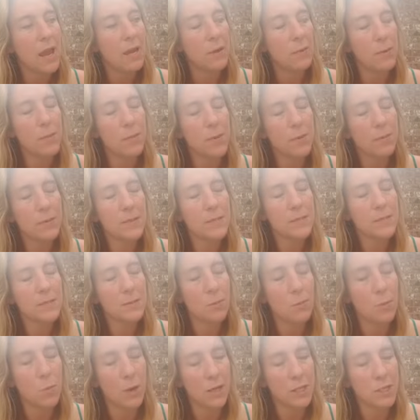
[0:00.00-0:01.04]
I remember
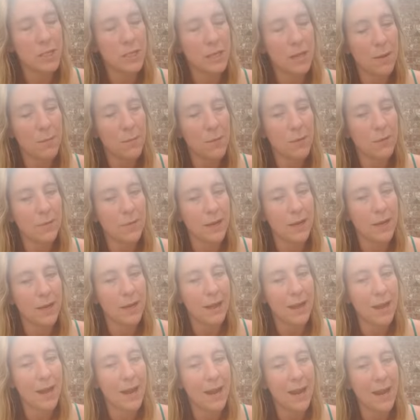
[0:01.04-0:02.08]
watching that
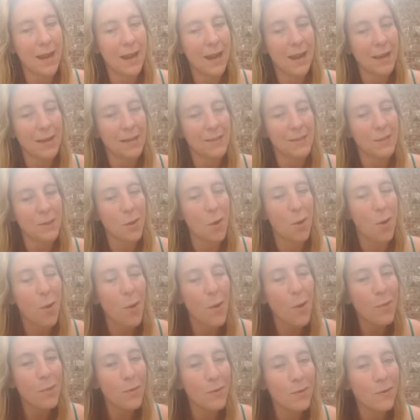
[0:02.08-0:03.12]
movie, and the
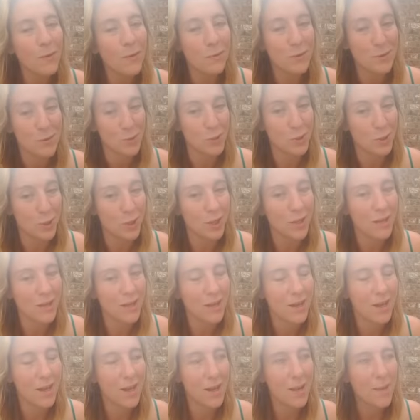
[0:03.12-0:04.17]
whole movie was good.